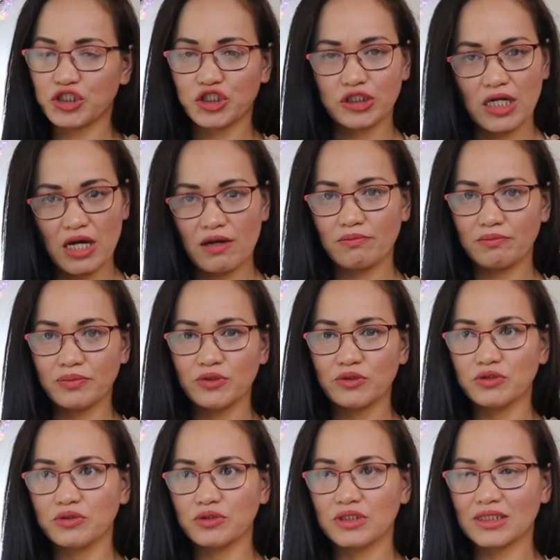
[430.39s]

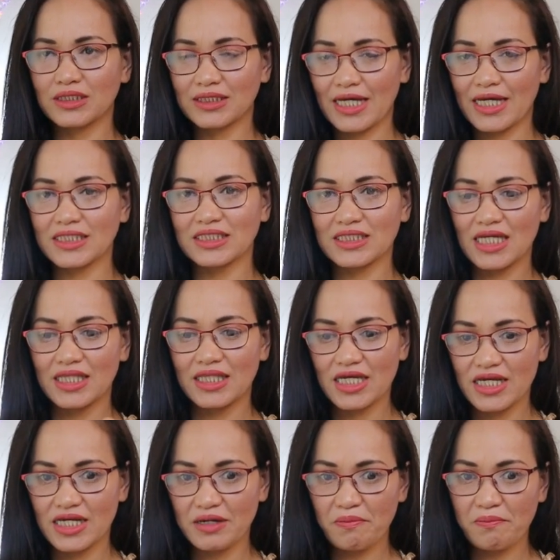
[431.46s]
shampoo sense in
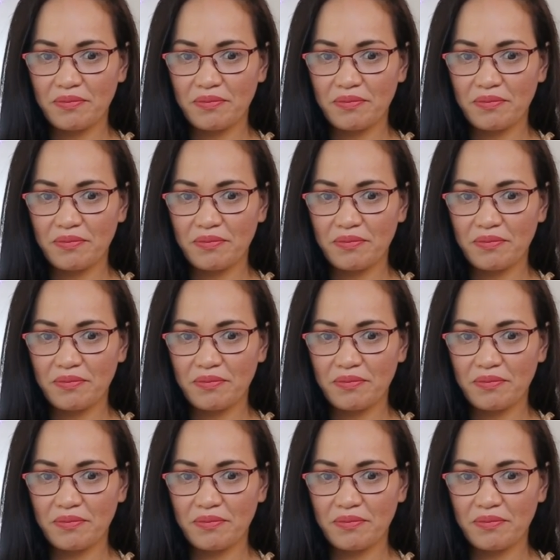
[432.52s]
here.